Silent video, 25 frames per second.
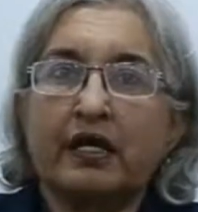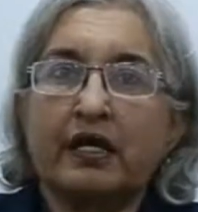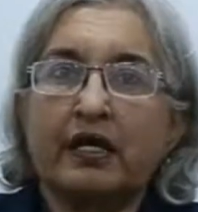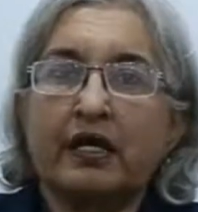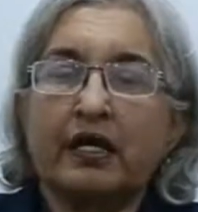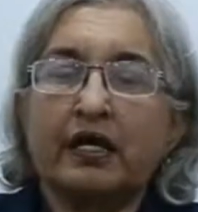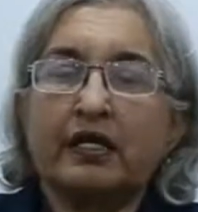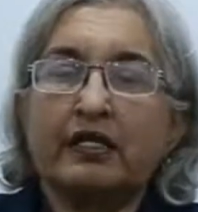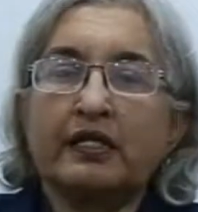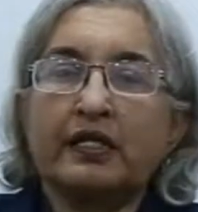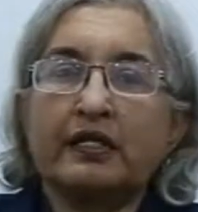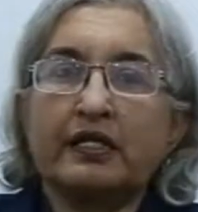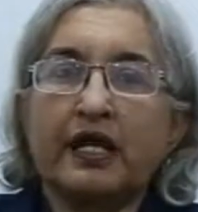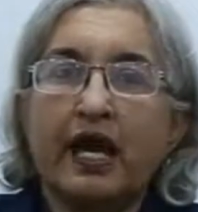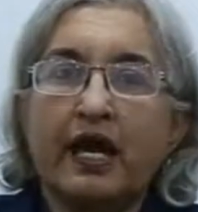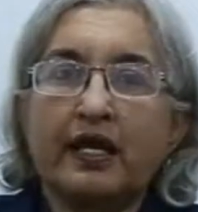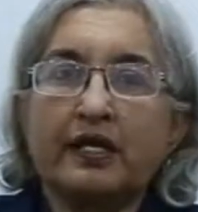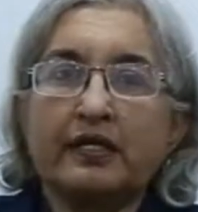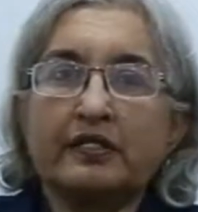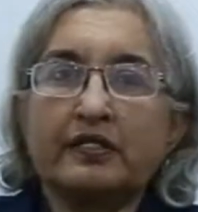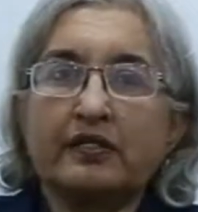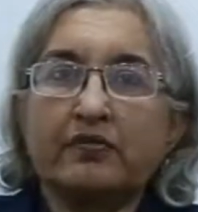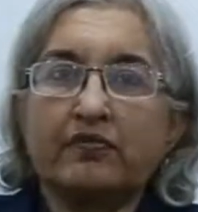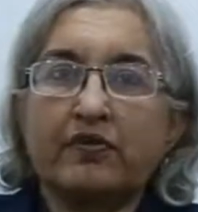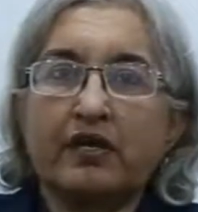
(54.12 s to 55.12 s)
In a
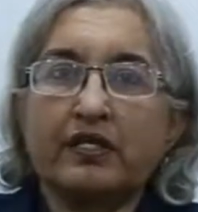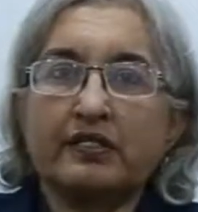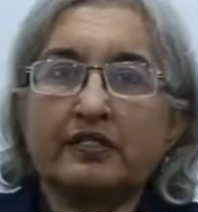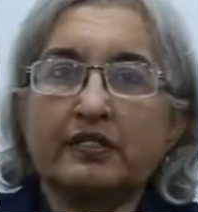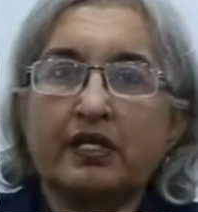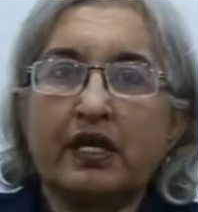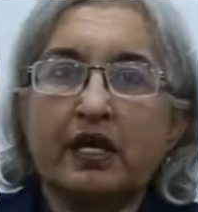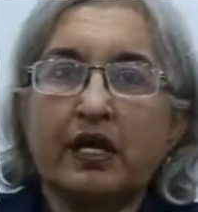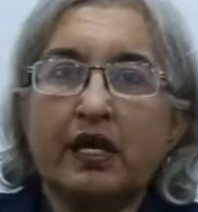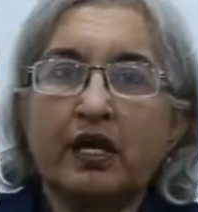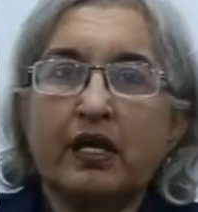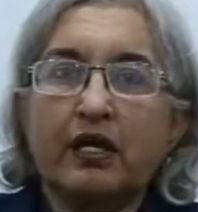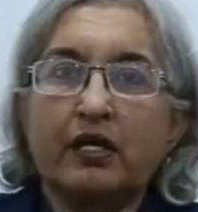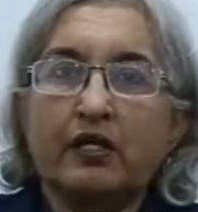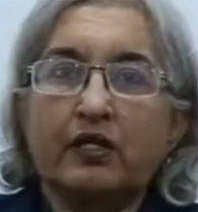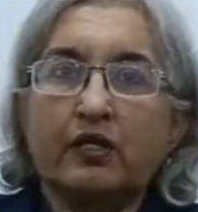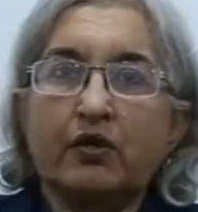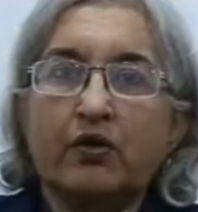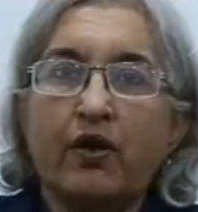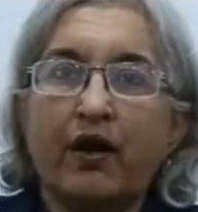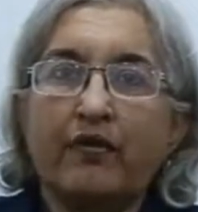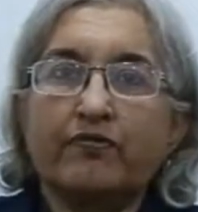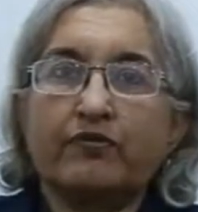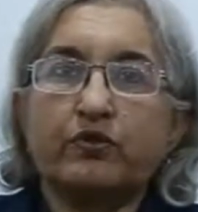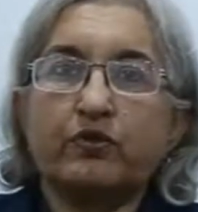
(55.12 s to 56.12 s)
narrative essay, you
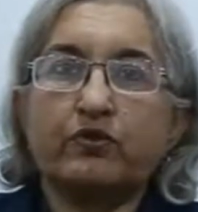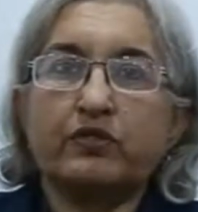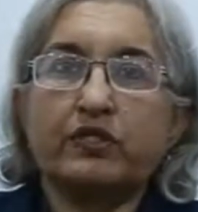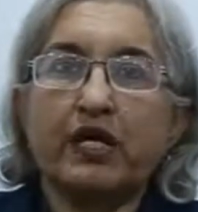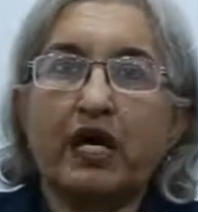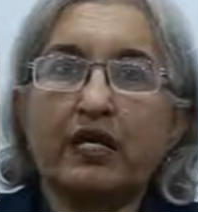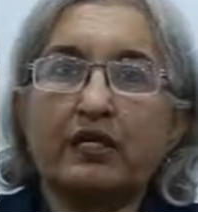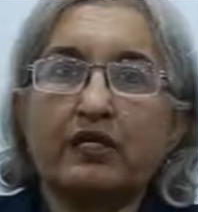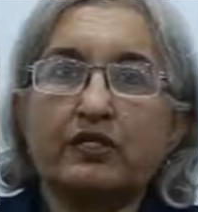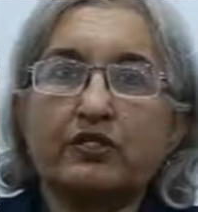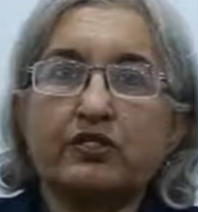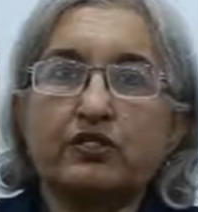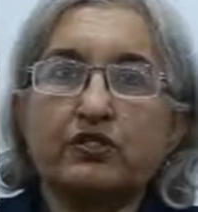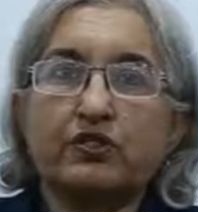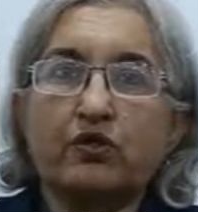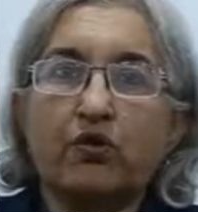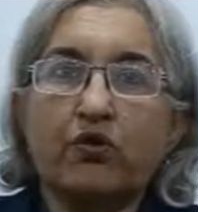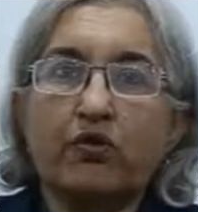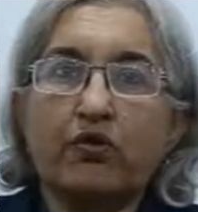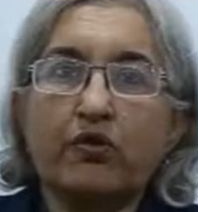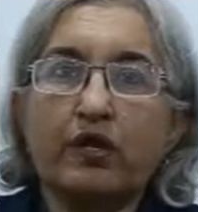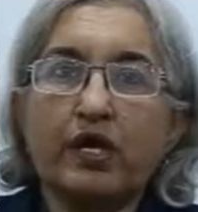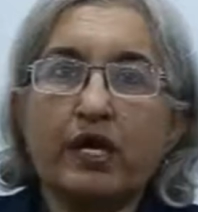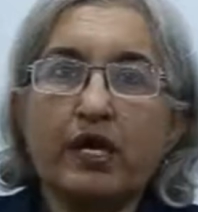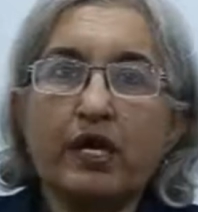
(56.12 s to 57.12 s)
have to tell a
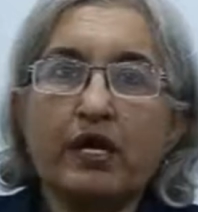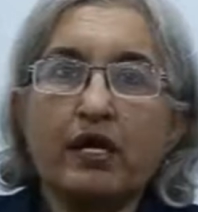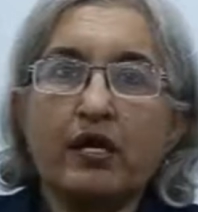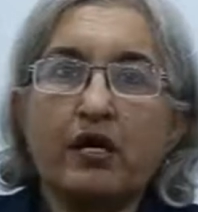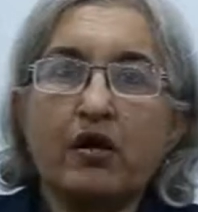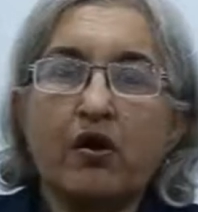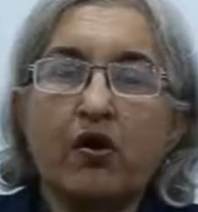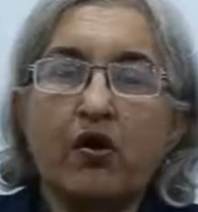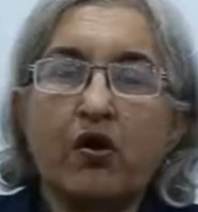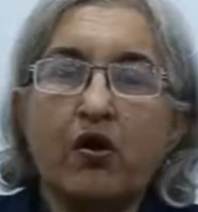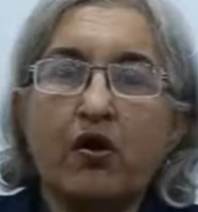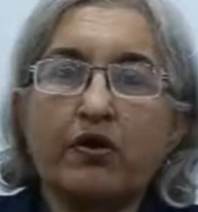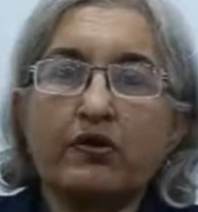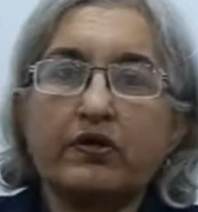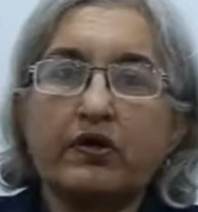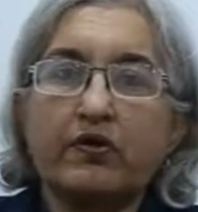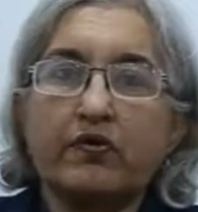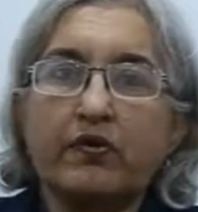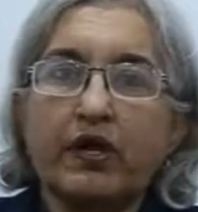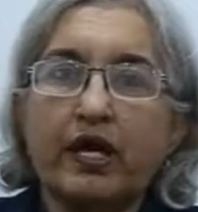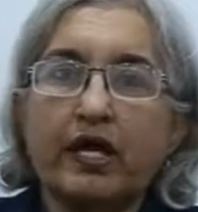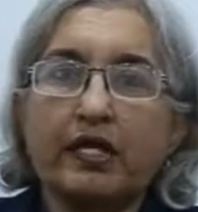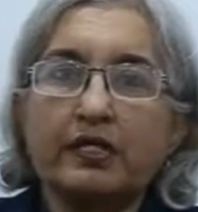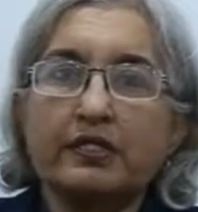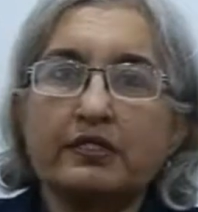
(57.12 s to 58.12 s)
story or
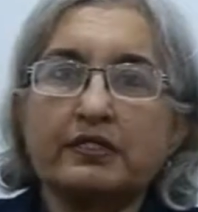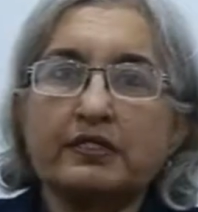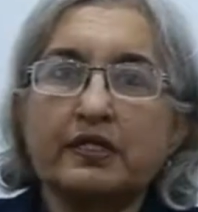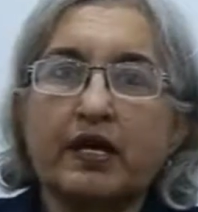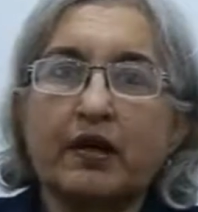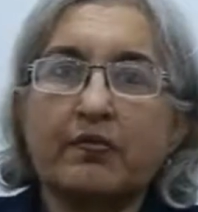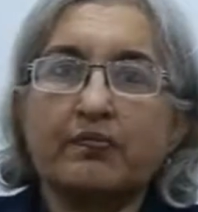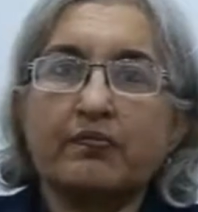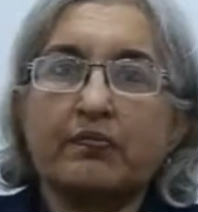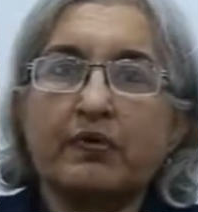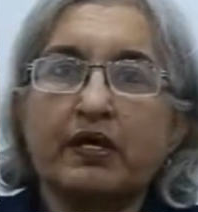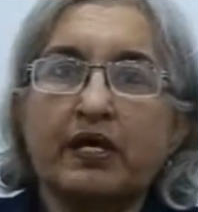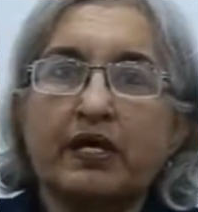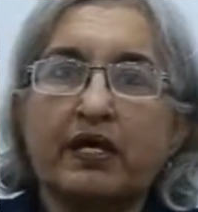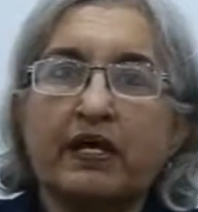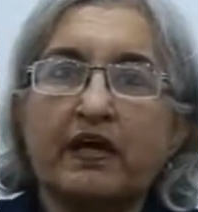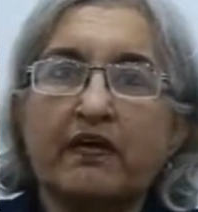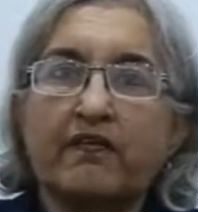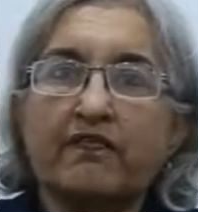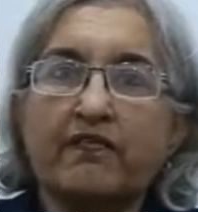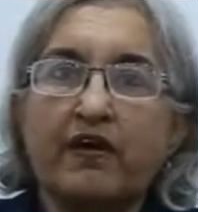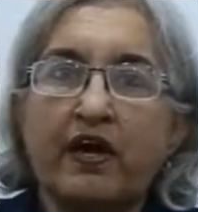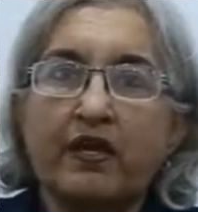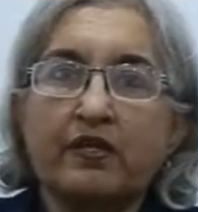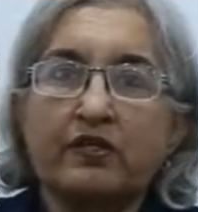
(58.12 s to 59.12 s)
narrate some
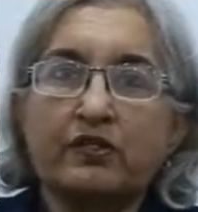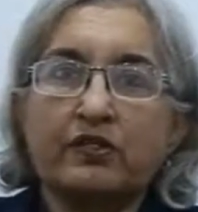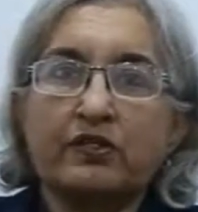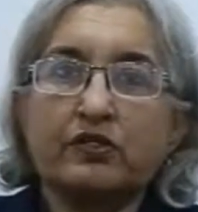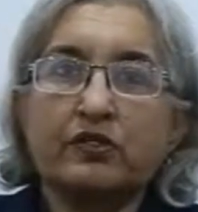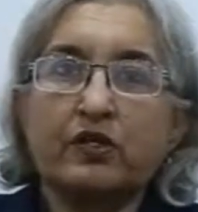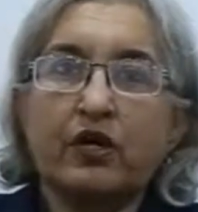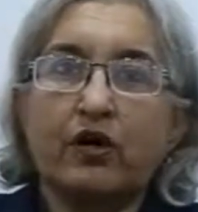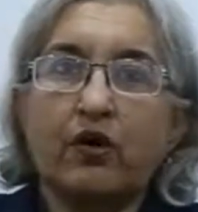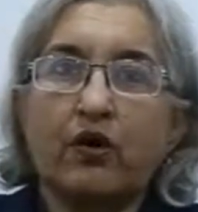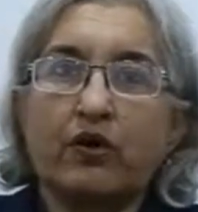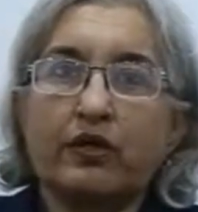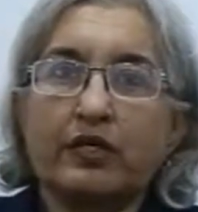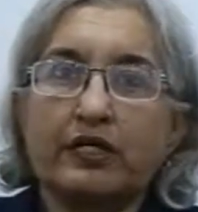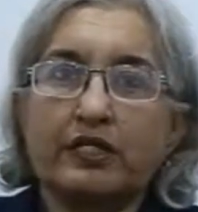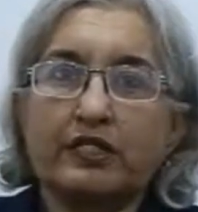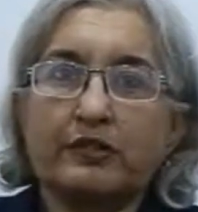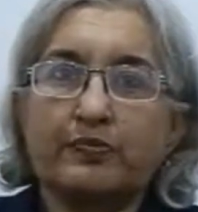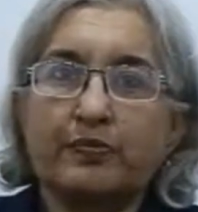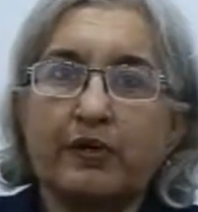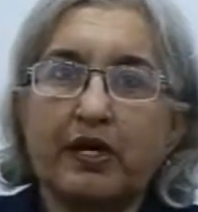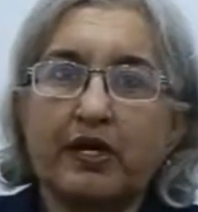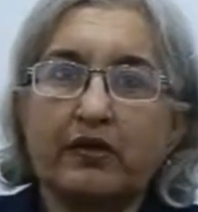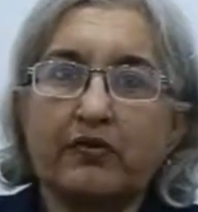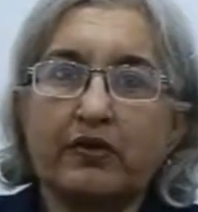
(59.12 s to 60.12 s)
event or
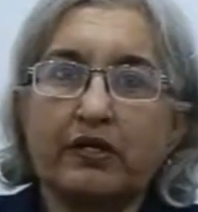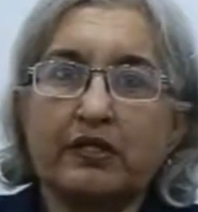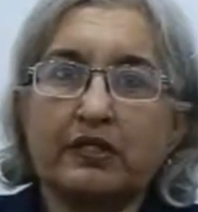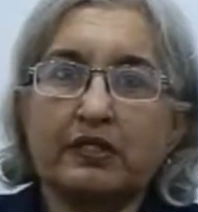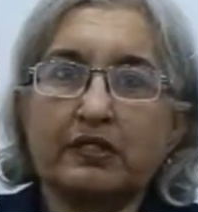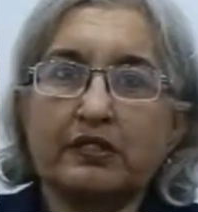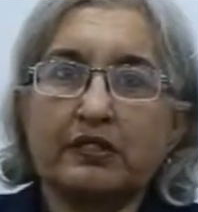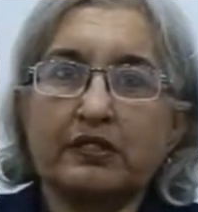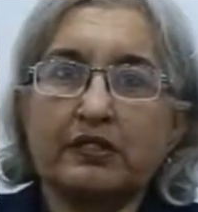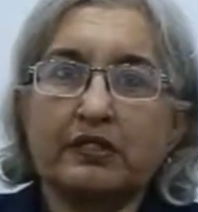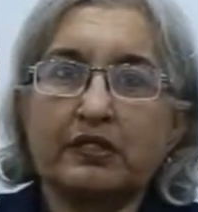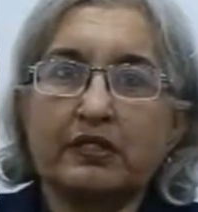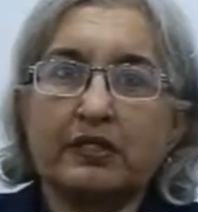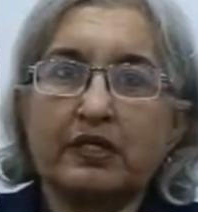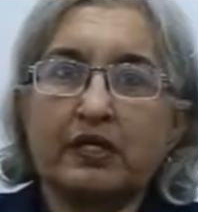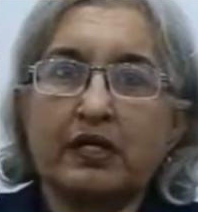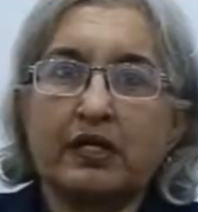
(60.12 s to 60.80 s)
experience.